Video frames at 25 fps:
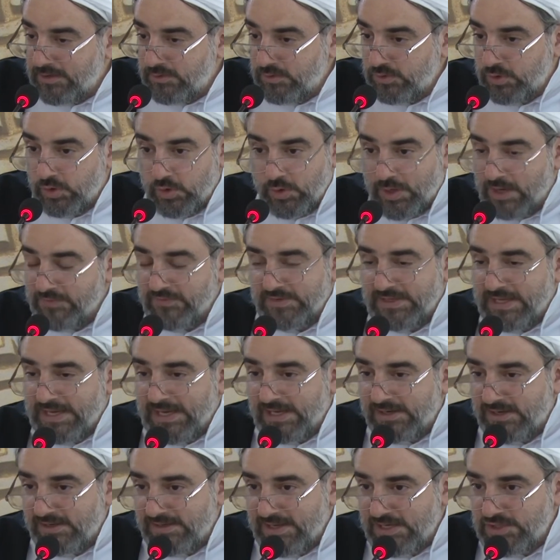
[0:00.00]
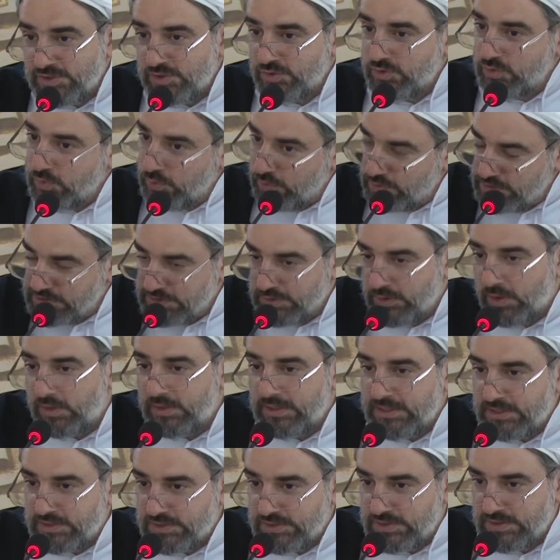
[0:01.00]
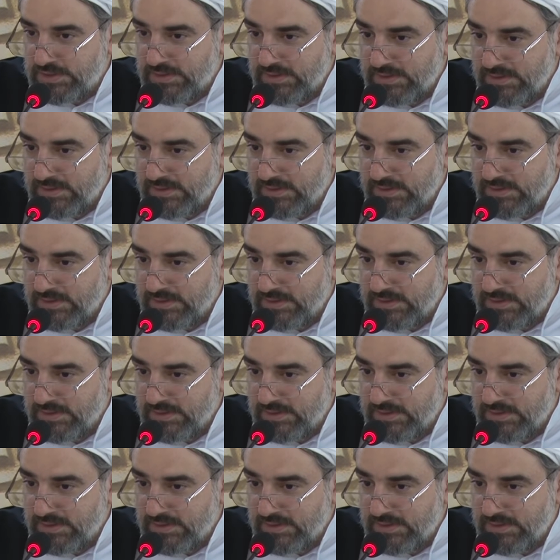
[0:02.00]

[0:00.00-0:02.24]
you have an inclination towards knowledge.